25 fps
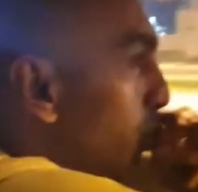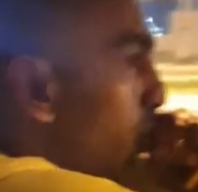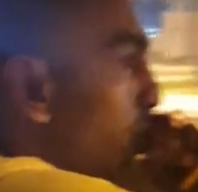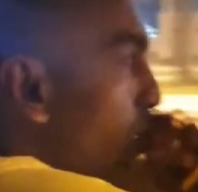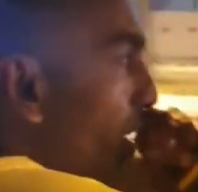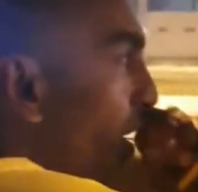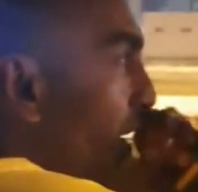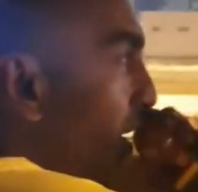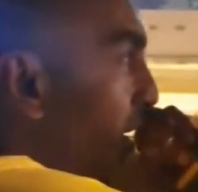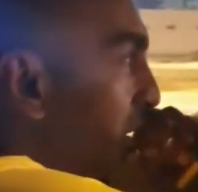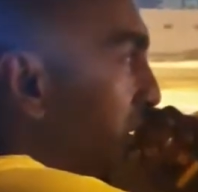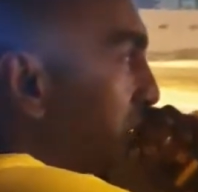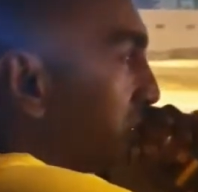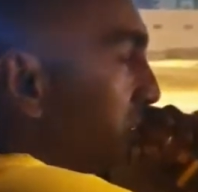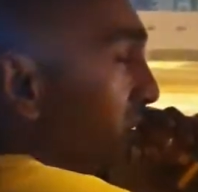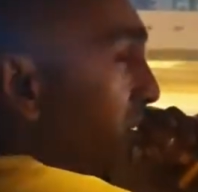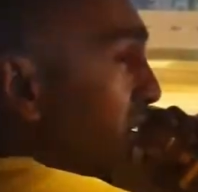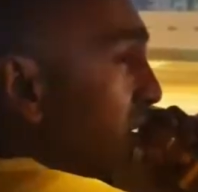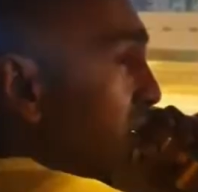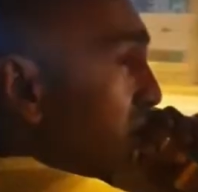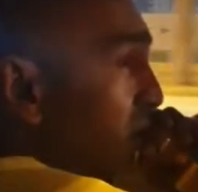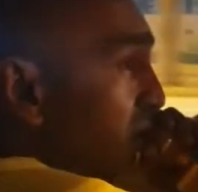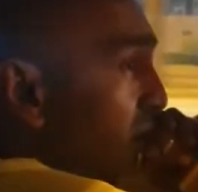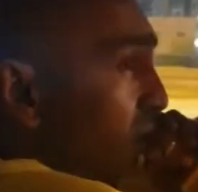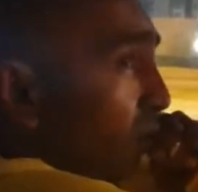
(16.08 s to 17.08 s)
go ahead.
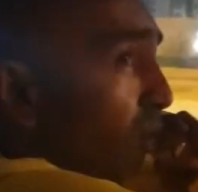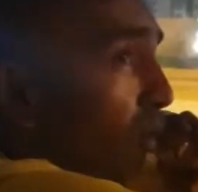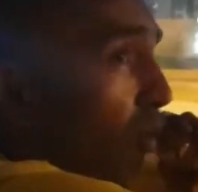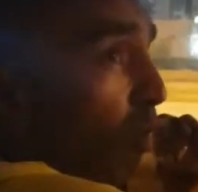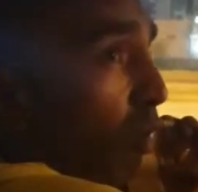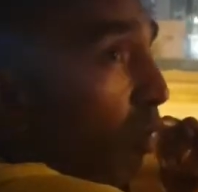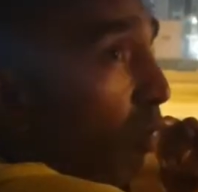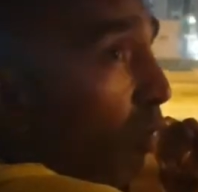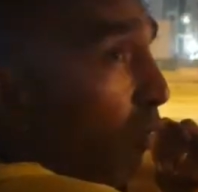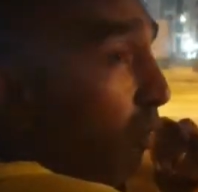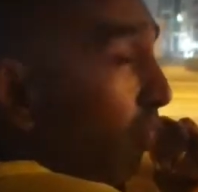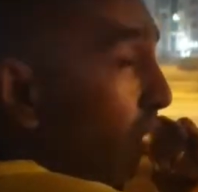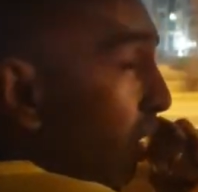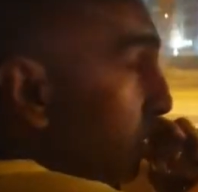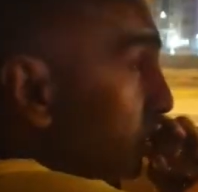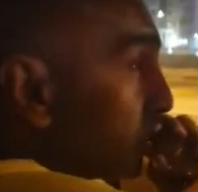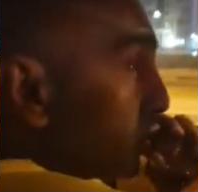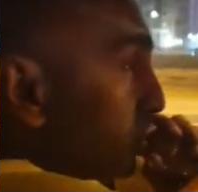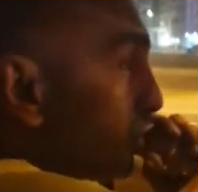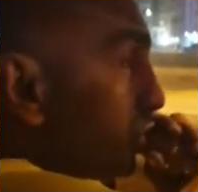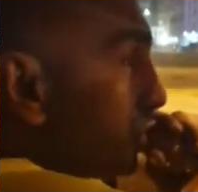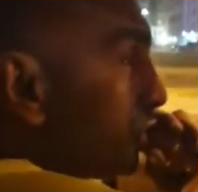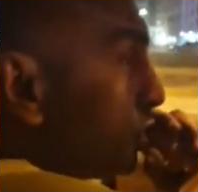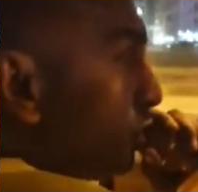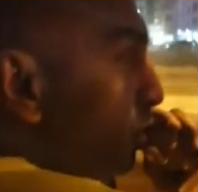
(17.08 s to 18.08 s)
All of us
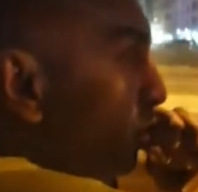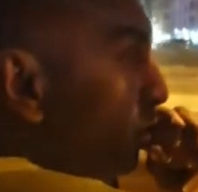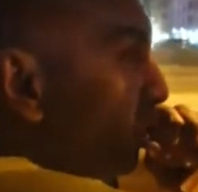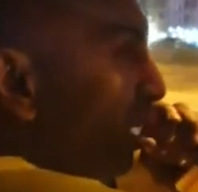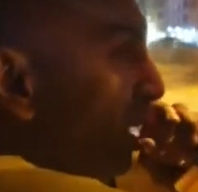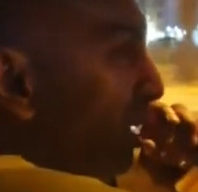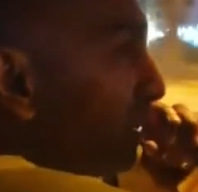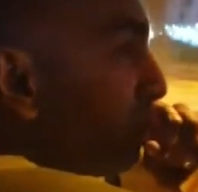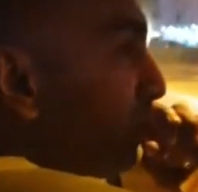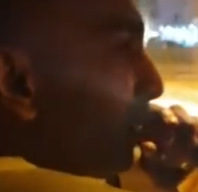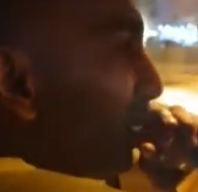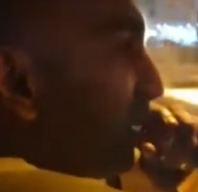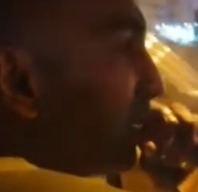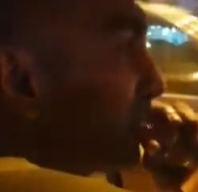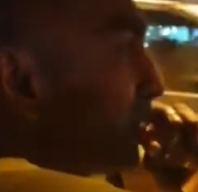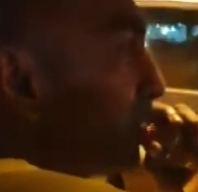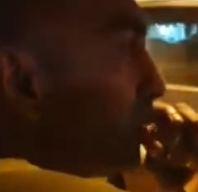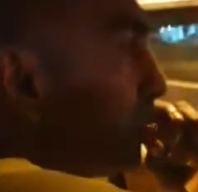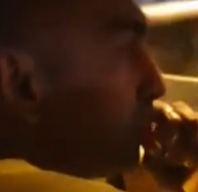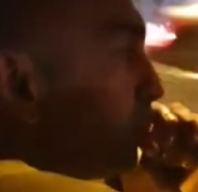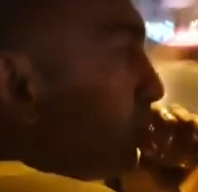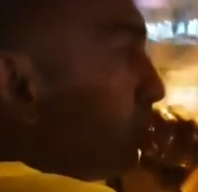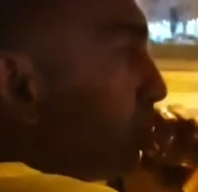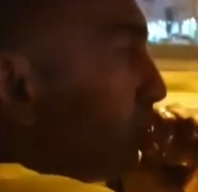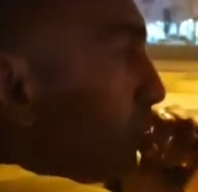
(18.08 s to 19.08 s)
with you. God bless
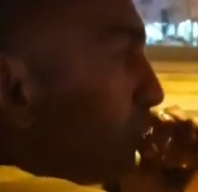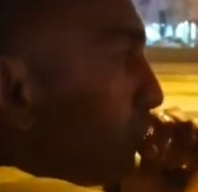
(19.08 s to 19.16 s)
you.